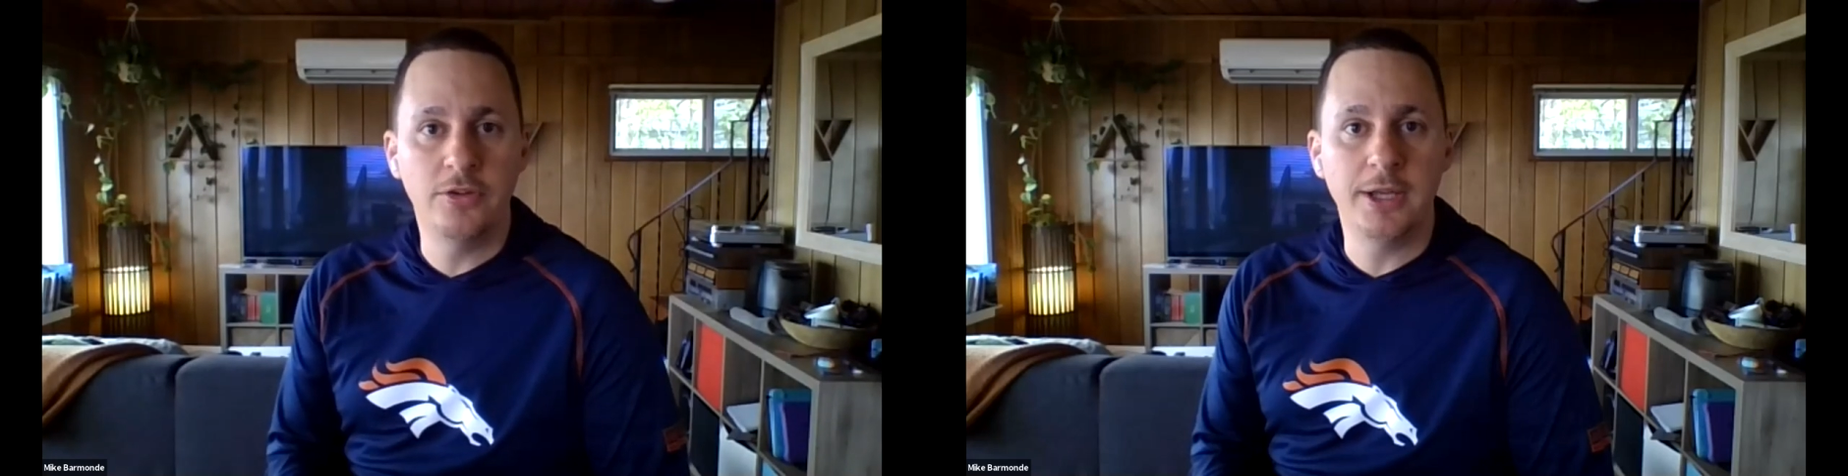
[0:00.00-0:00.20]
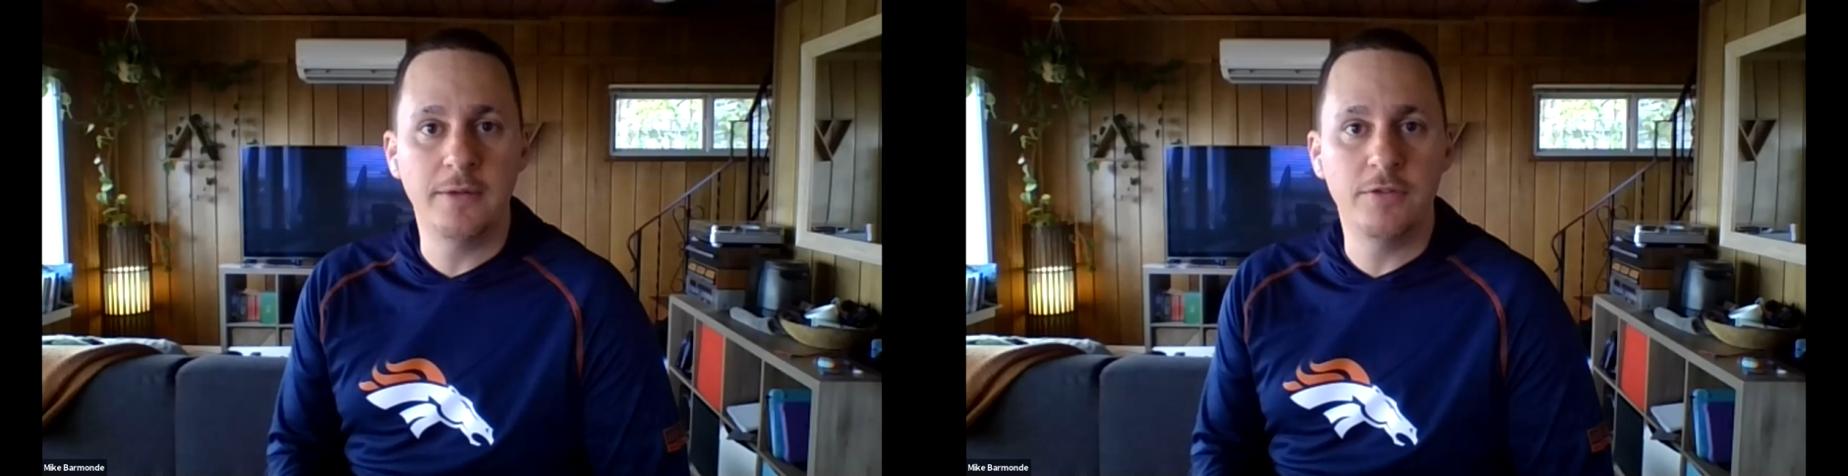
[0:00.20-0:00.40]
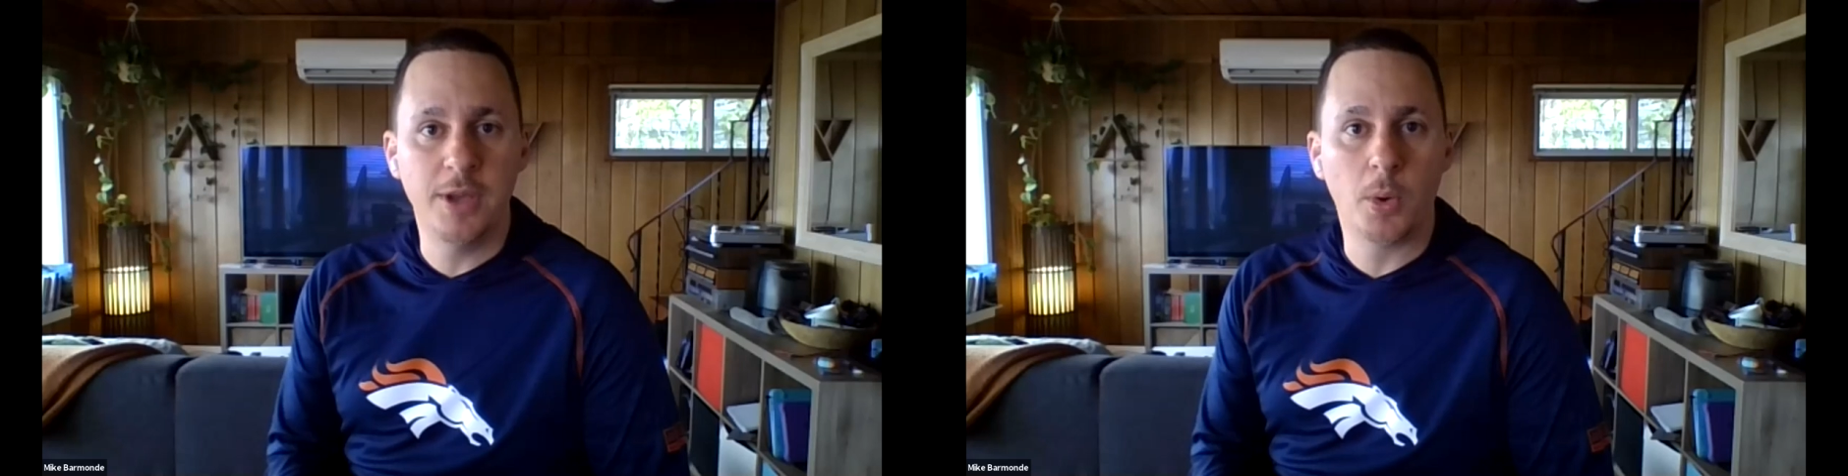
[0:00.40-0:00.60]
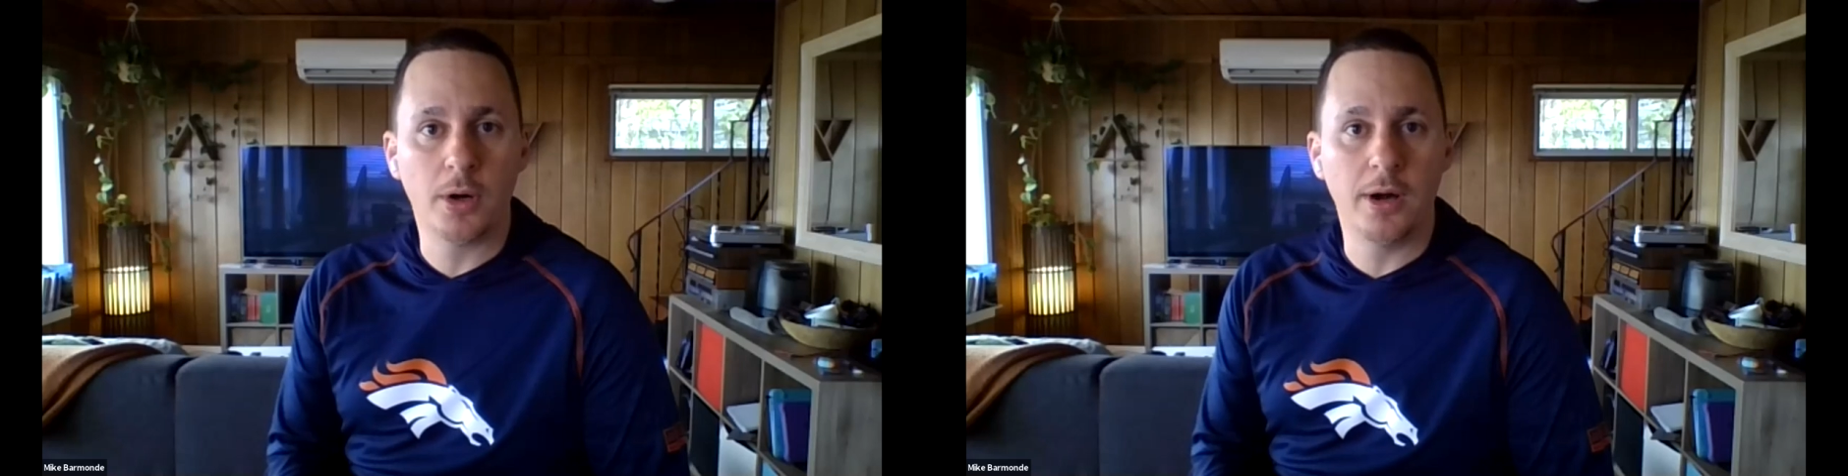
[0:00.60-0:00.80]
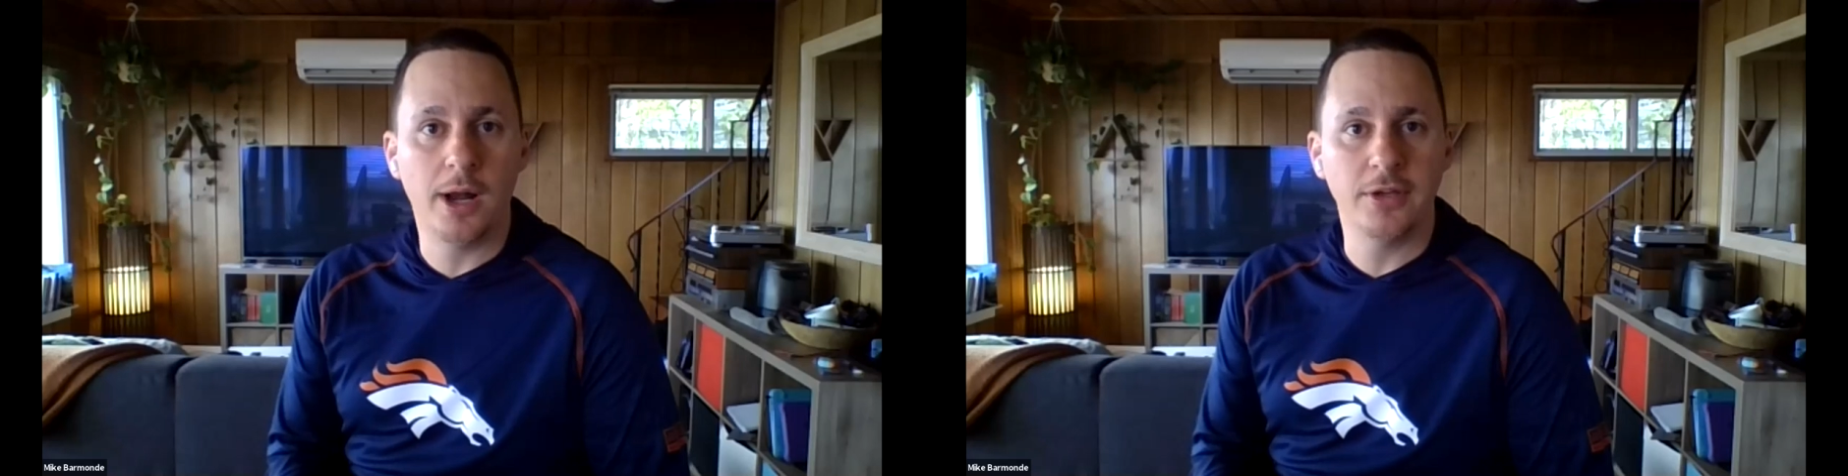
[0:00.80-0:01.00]
using
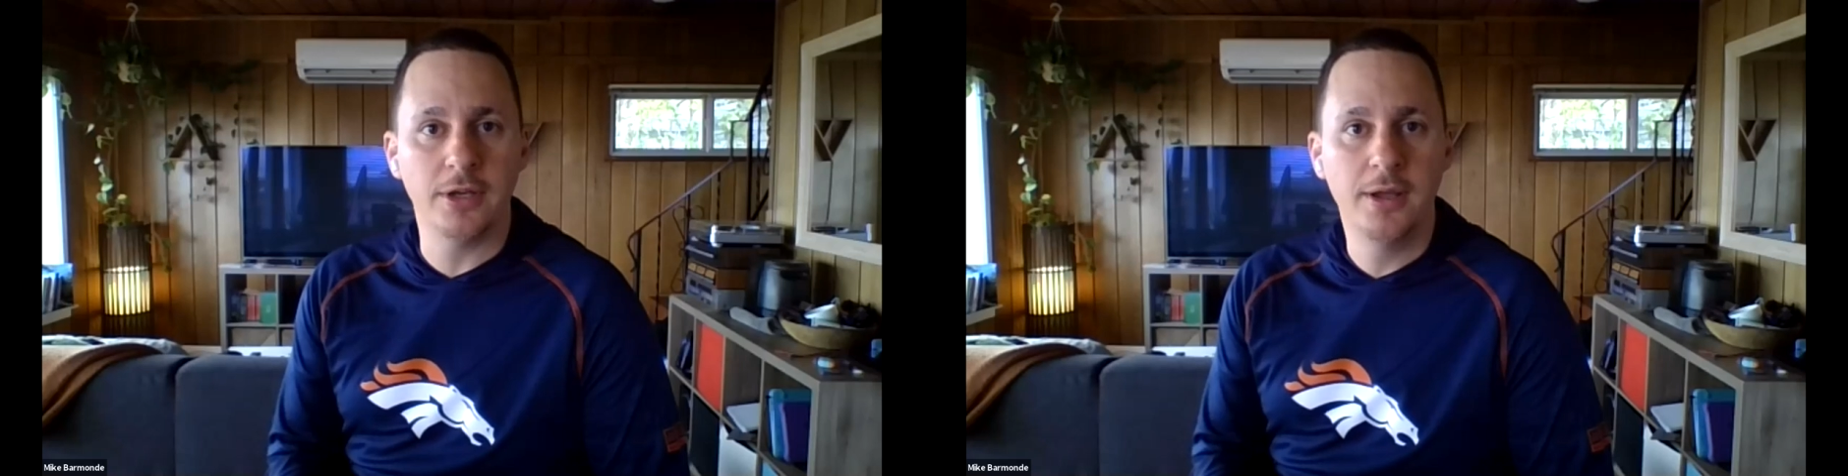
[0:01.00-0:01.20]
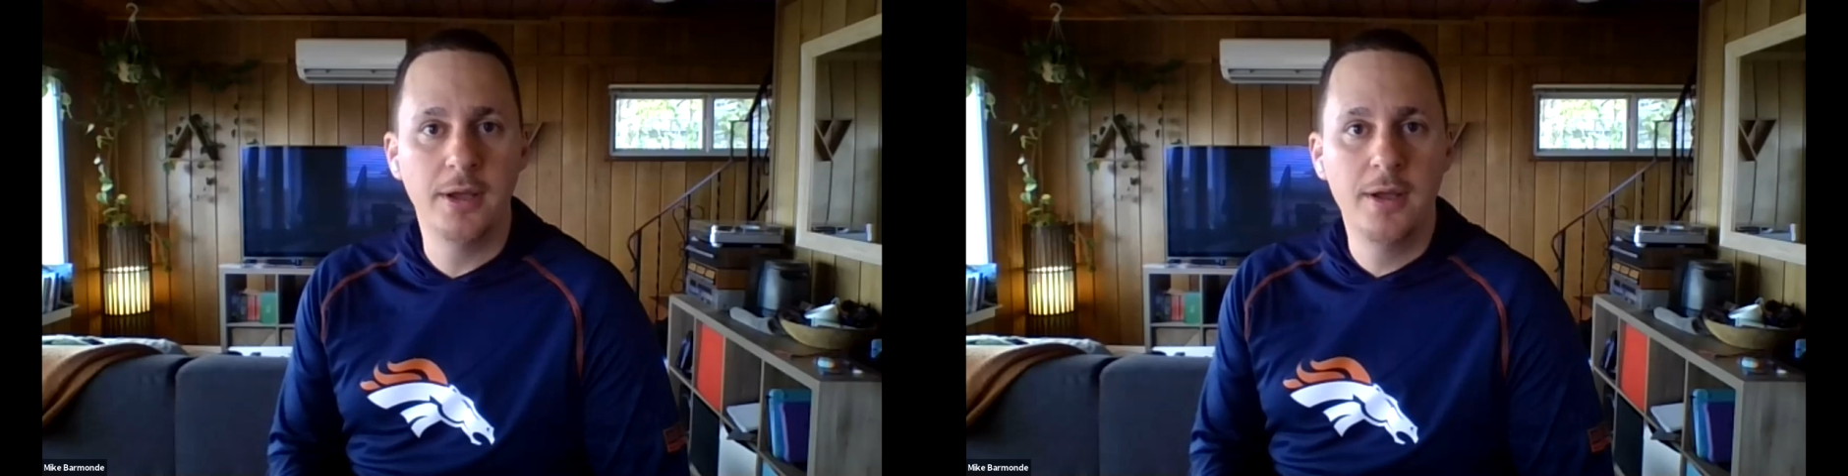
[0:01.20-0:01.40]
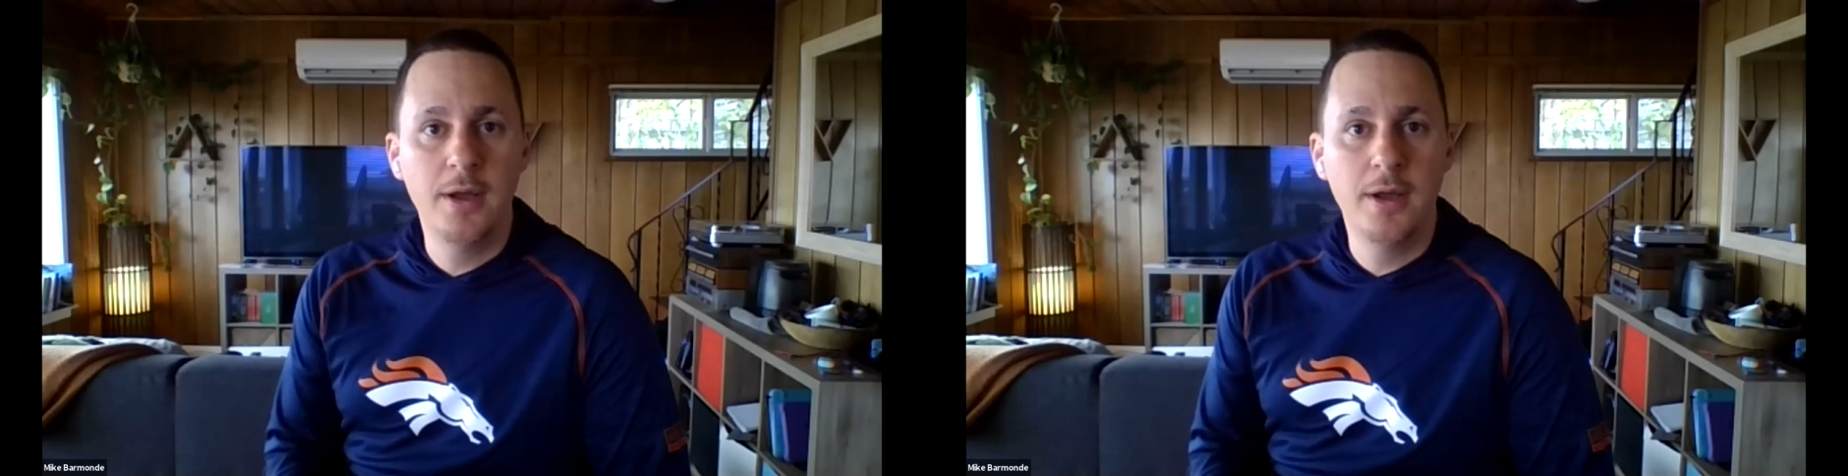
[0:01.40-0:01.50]
VMware Horizon.